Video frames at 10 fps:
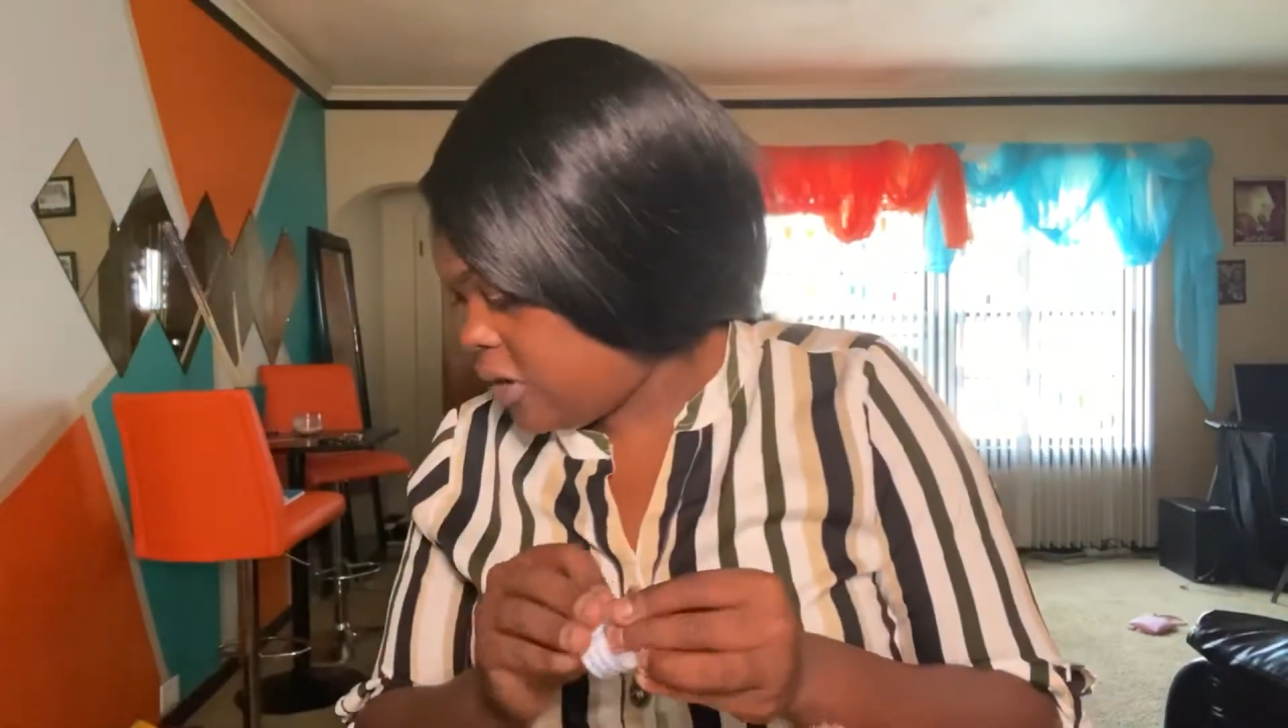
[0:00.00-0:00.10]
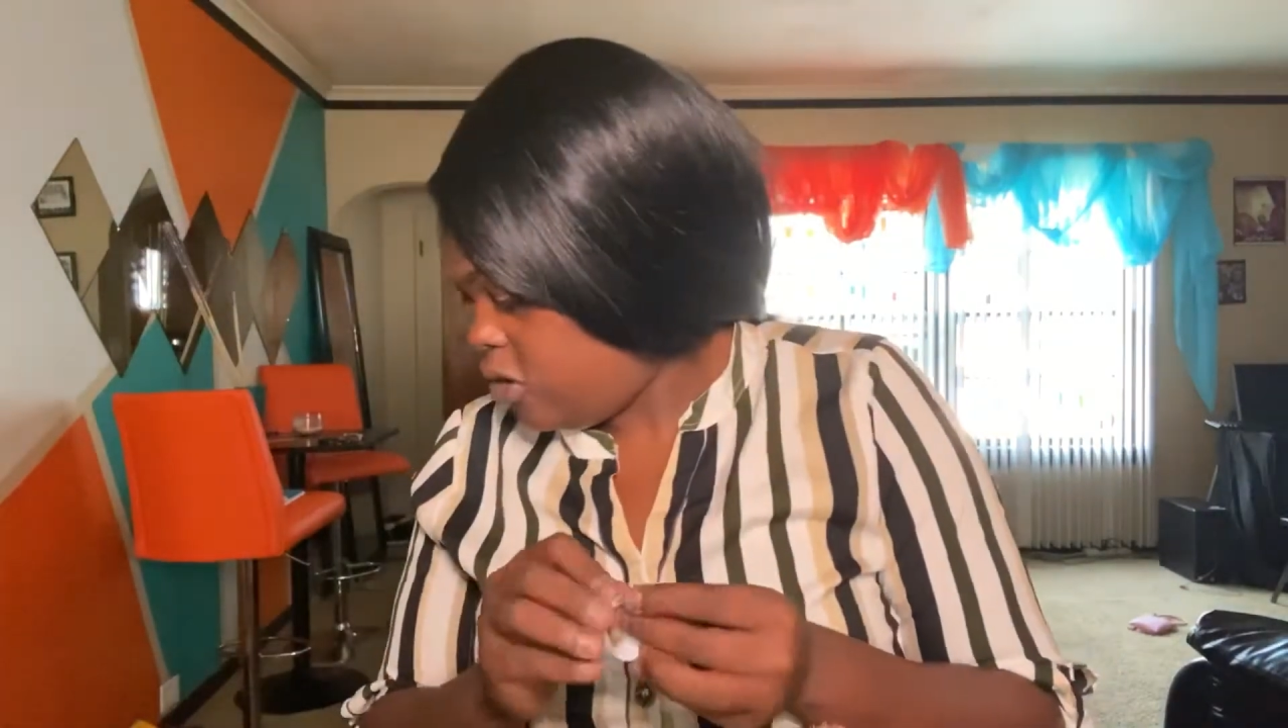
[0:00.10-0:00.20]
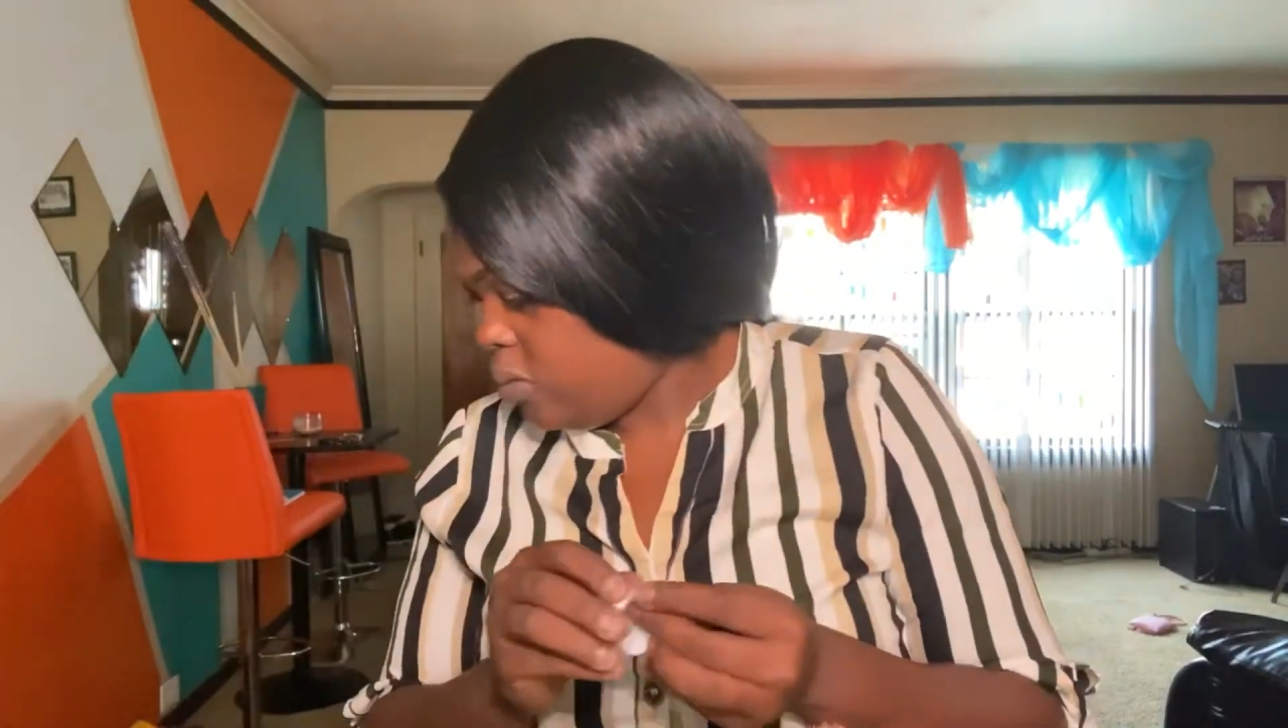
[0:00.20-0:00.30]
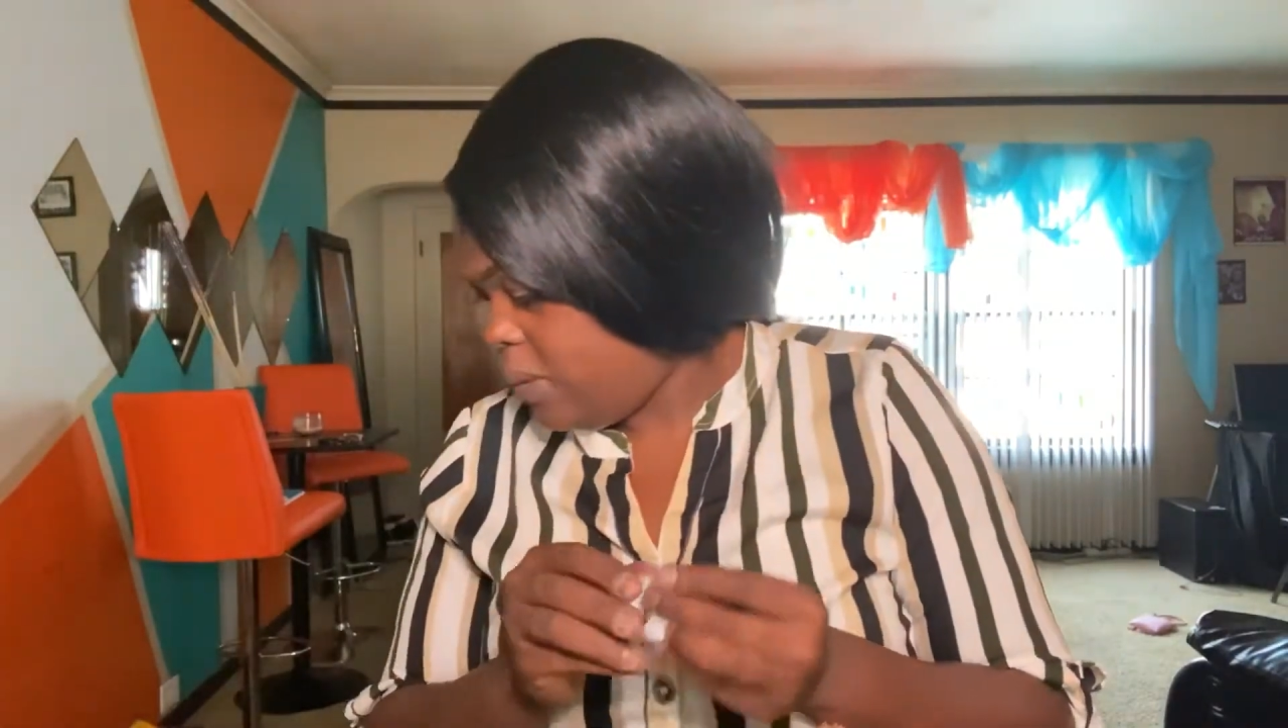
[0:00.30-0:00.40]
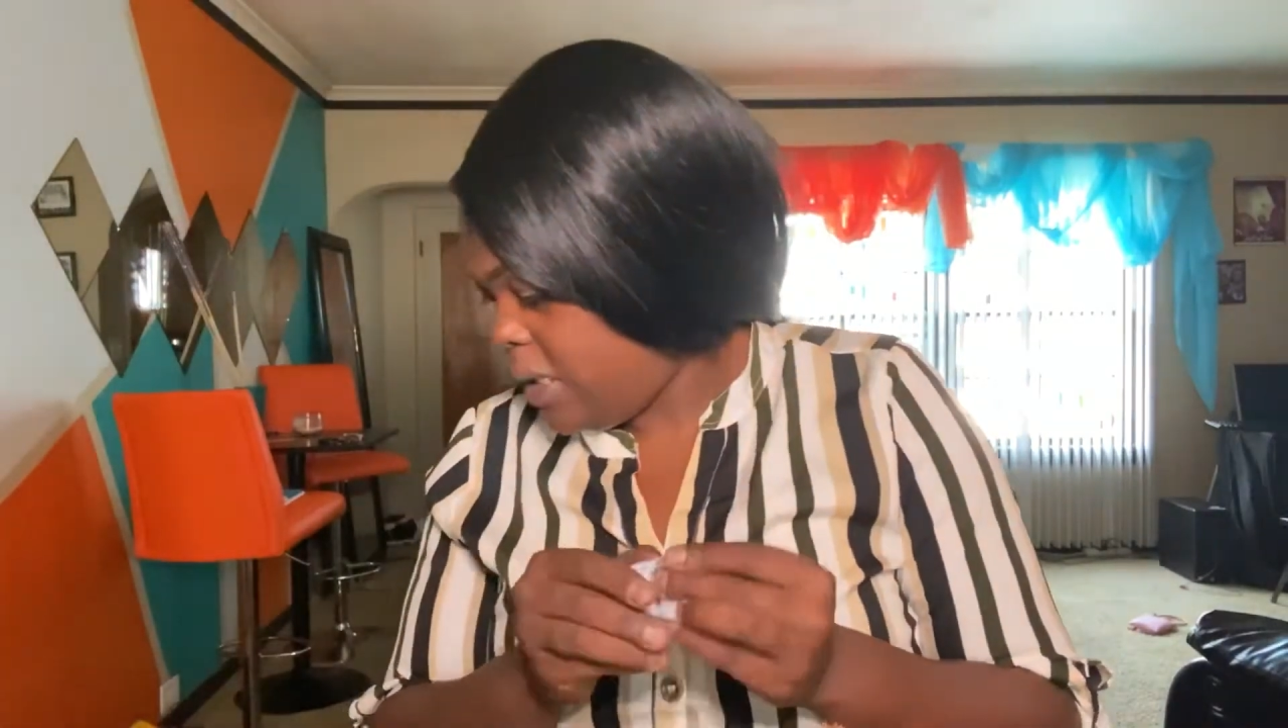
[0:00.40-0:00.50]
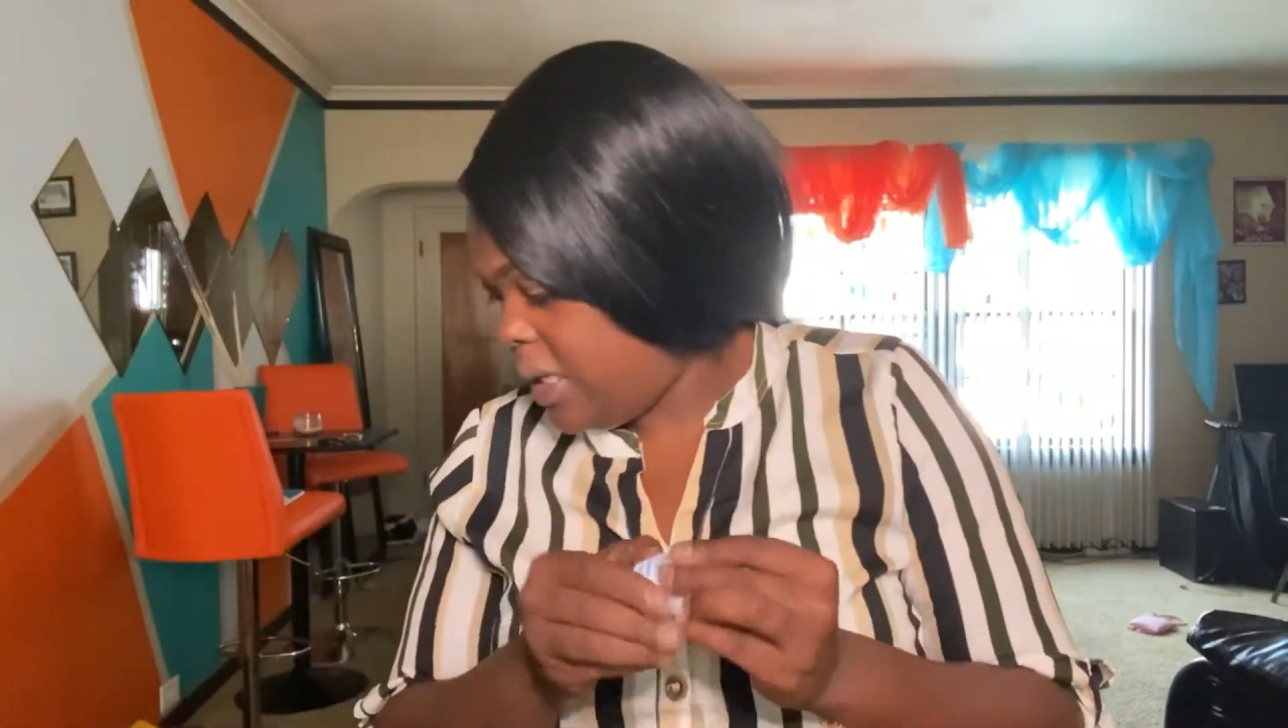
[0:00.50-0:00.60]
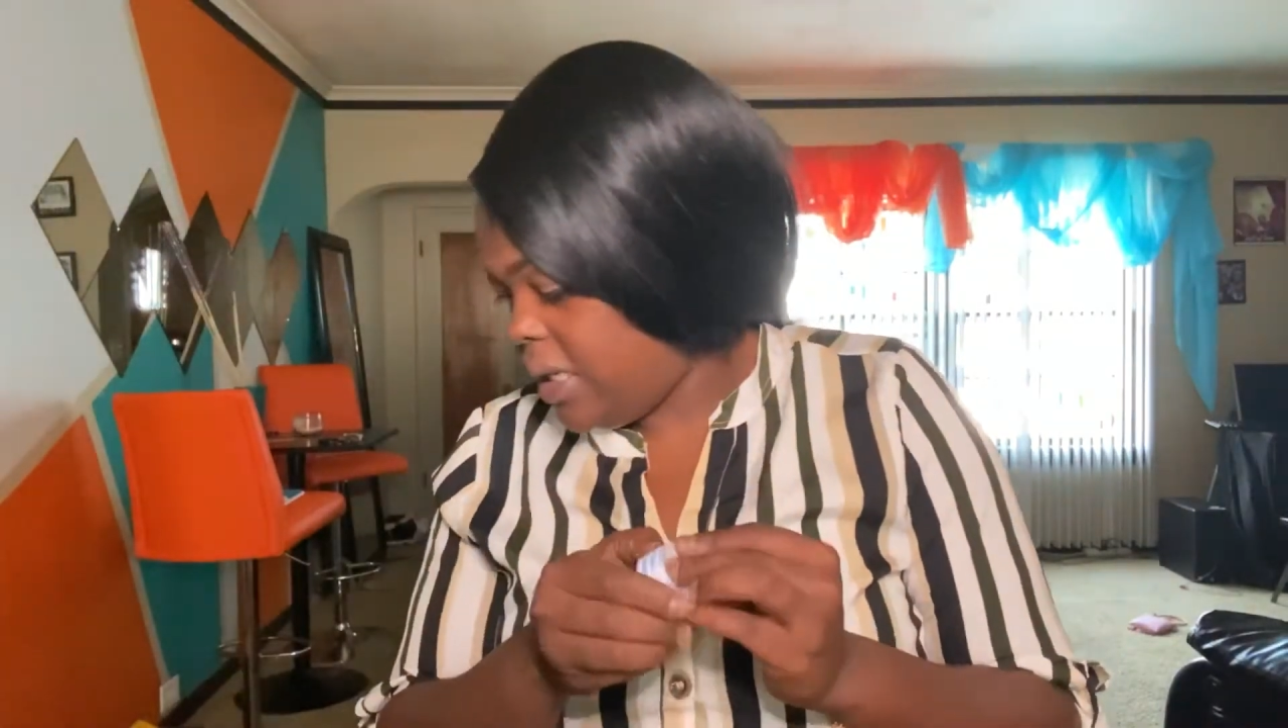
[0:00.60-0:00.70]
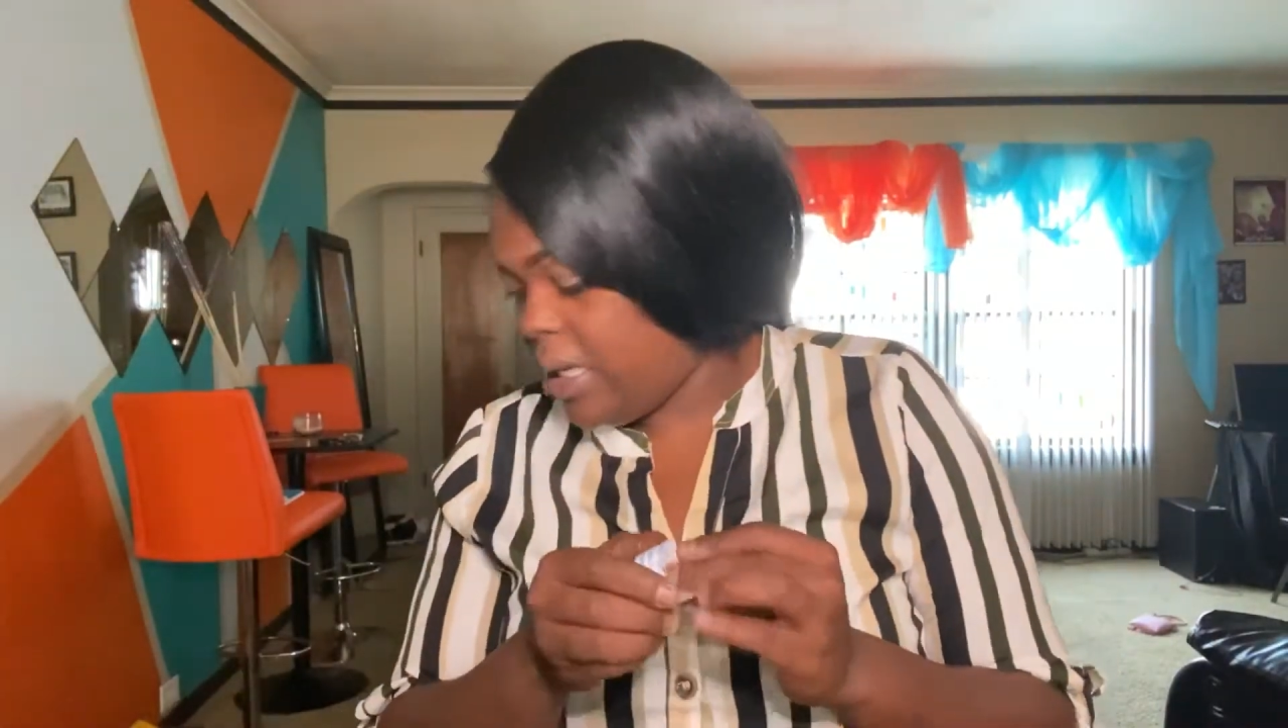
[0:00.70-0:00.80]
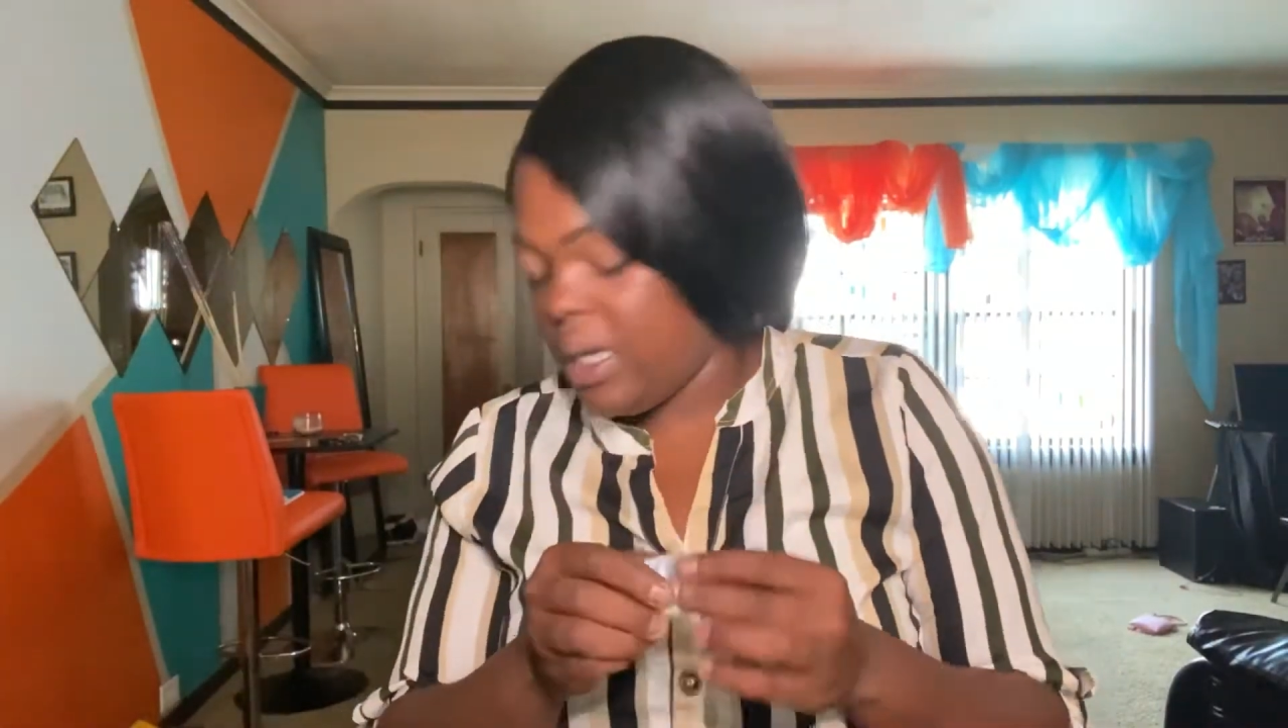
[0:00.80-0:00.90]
of too big.